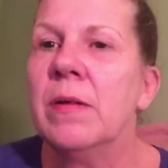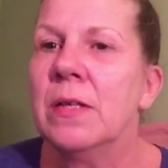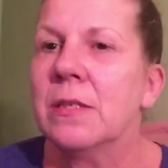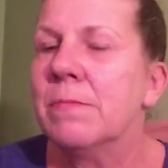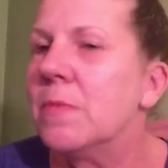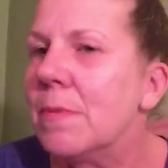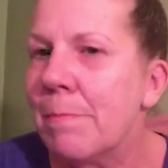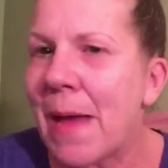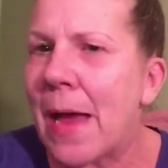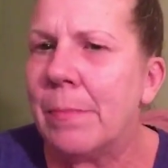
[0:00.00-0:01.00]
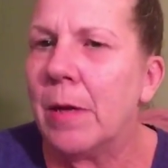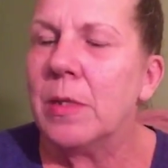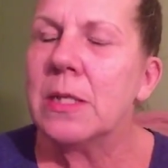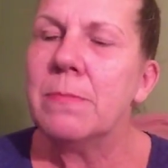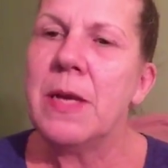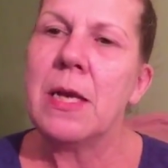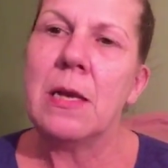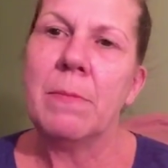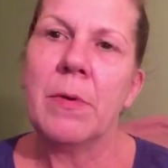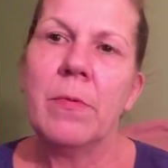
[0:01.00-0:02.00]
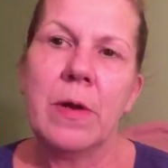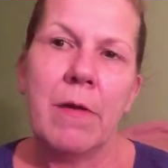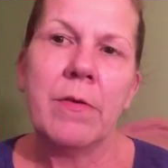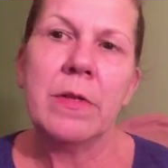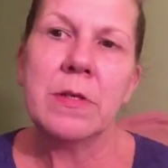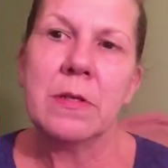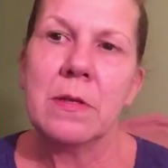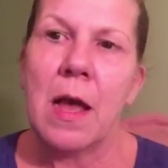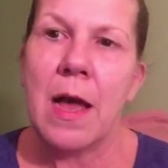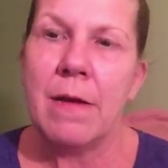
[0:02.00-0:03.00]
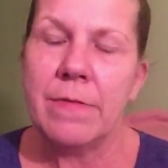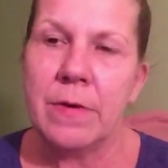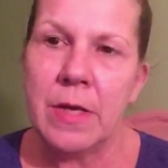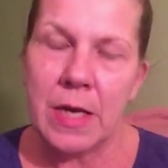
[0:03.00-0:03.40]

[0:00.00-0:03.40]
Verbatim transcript: that's bad public speaking, but whatever, this is live.